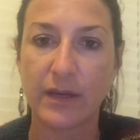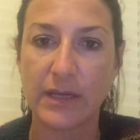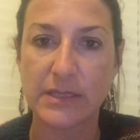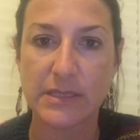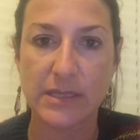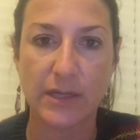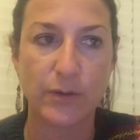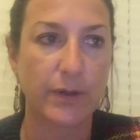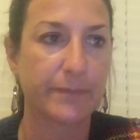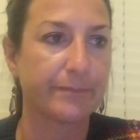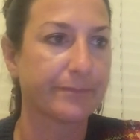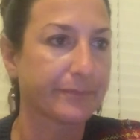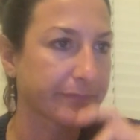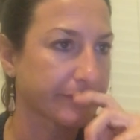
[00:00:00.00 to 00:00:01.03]
etc.
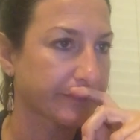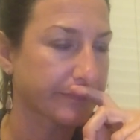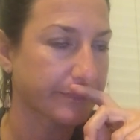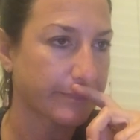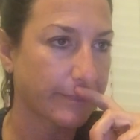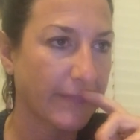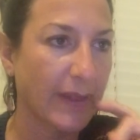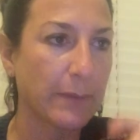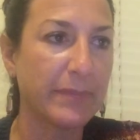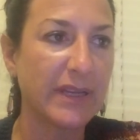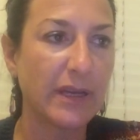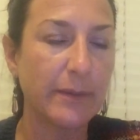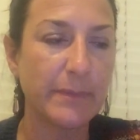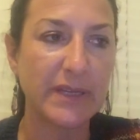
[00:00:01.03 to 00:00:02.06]

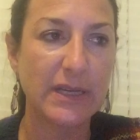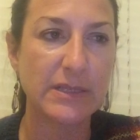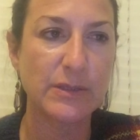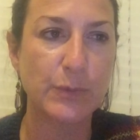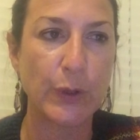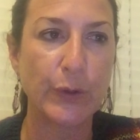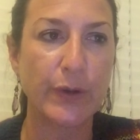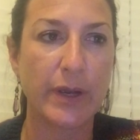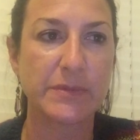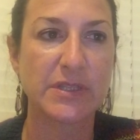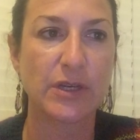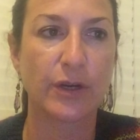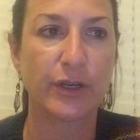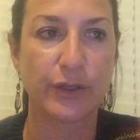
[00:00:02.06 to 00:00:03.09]
BIPS
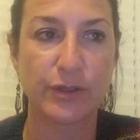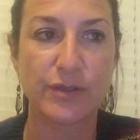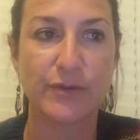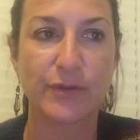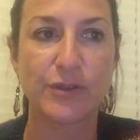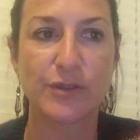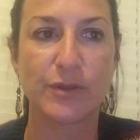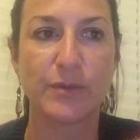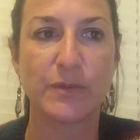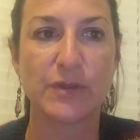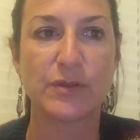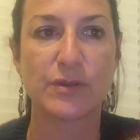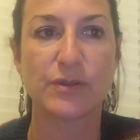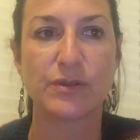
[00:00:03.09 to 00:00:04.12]
programs are useful to
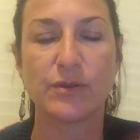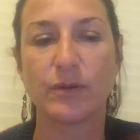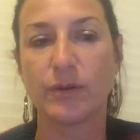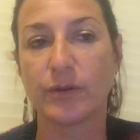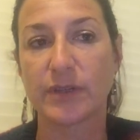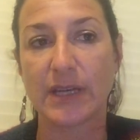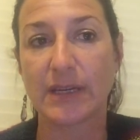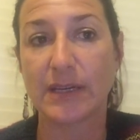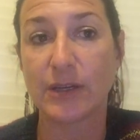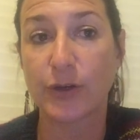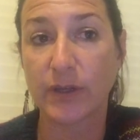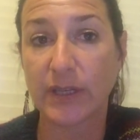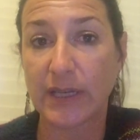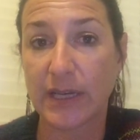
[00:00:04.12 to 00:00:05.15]
abusers who learned at an
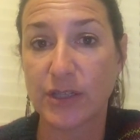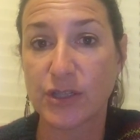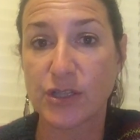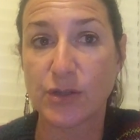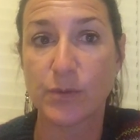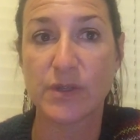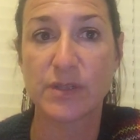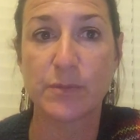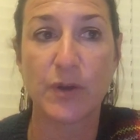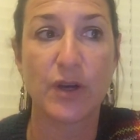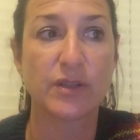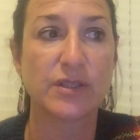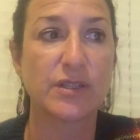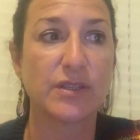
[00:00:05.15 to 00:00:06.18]
early age to
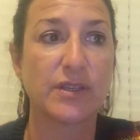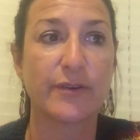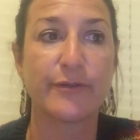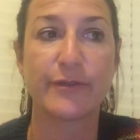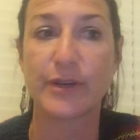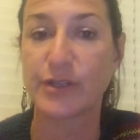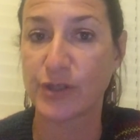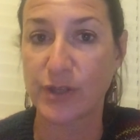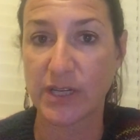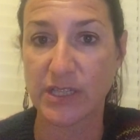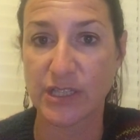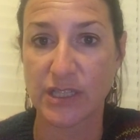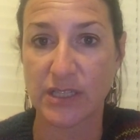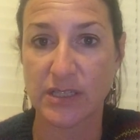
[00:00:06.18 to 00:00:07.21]
respond to their
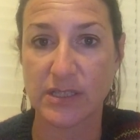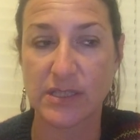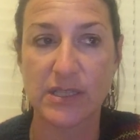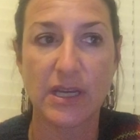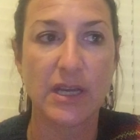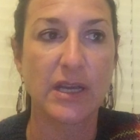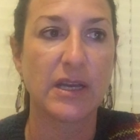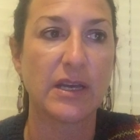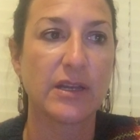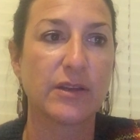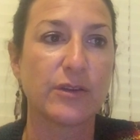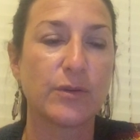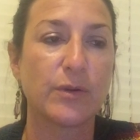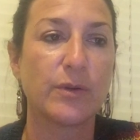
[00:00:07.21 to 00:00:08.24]
frustrations
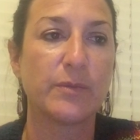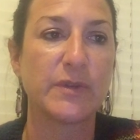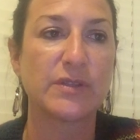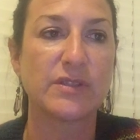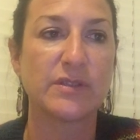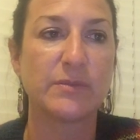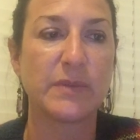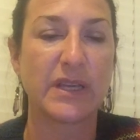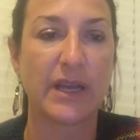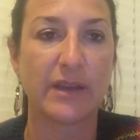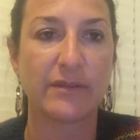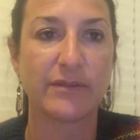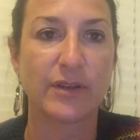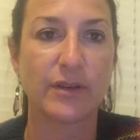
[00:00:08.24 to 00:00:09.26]
through abusive
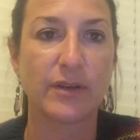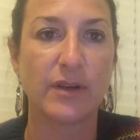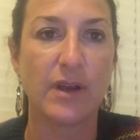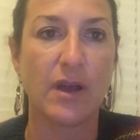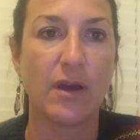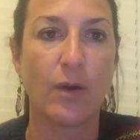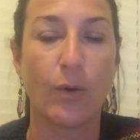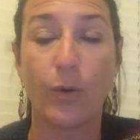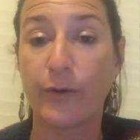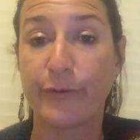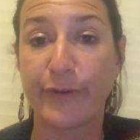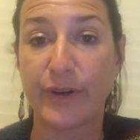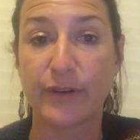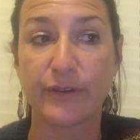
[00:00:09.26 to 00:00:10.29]
behavior or
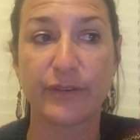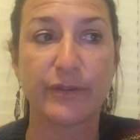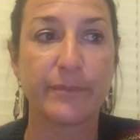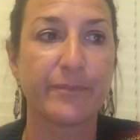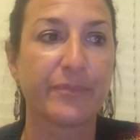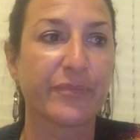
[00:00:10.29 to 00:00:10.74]
fears.